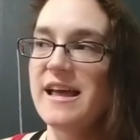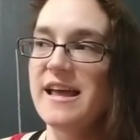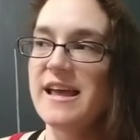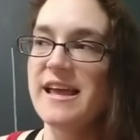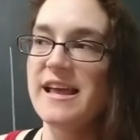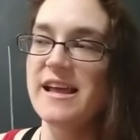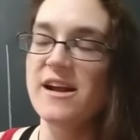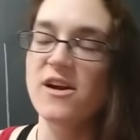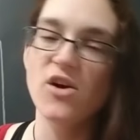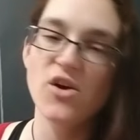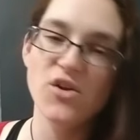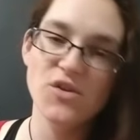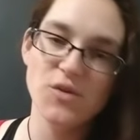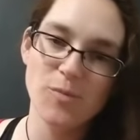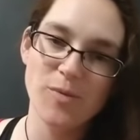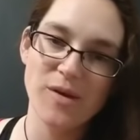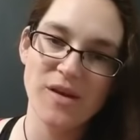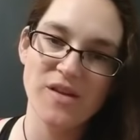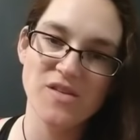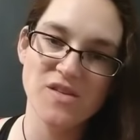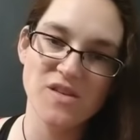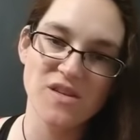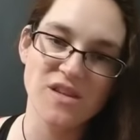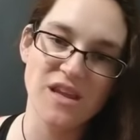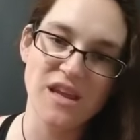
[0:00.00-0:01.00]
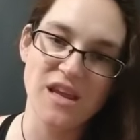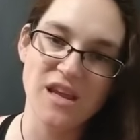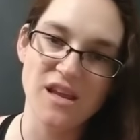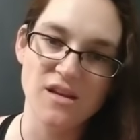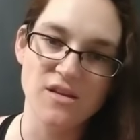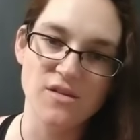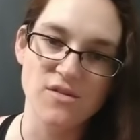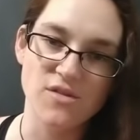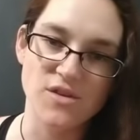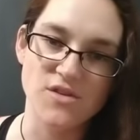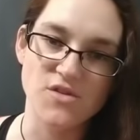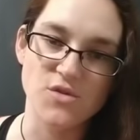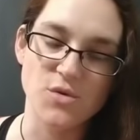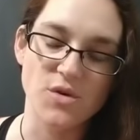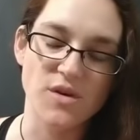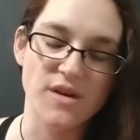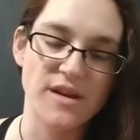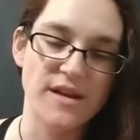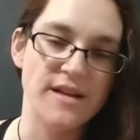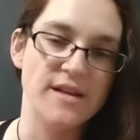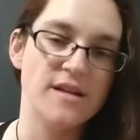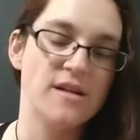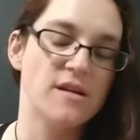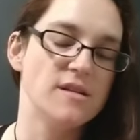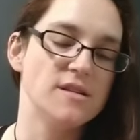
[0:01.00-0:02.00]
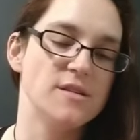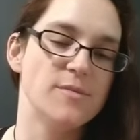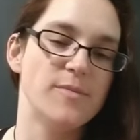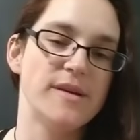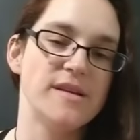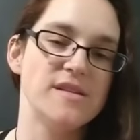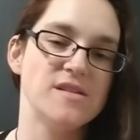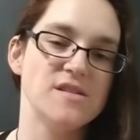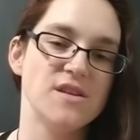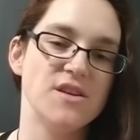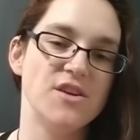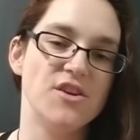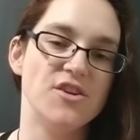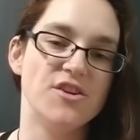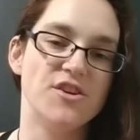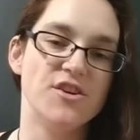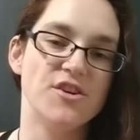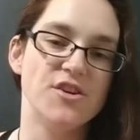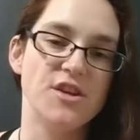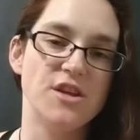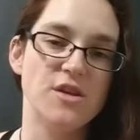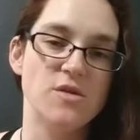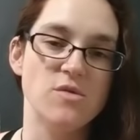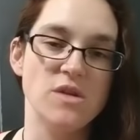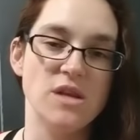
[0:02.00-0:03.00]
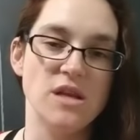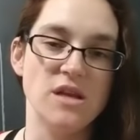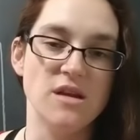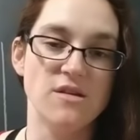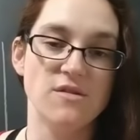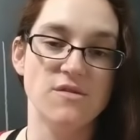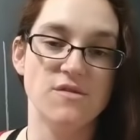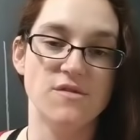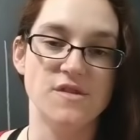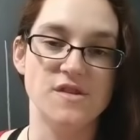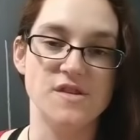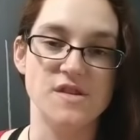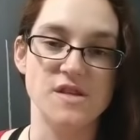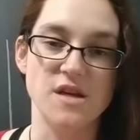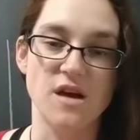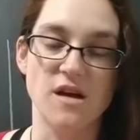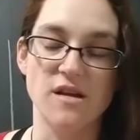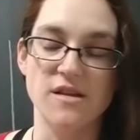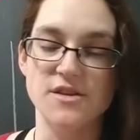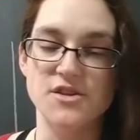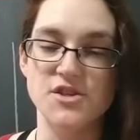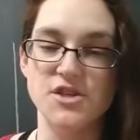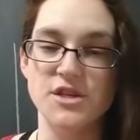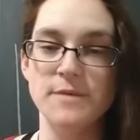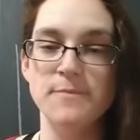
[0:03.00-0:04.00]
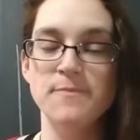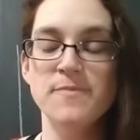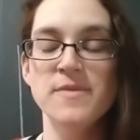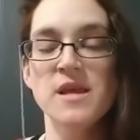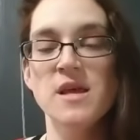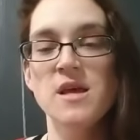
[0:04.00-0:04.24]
it all depends on the individual, and it all depends on your unique physiology.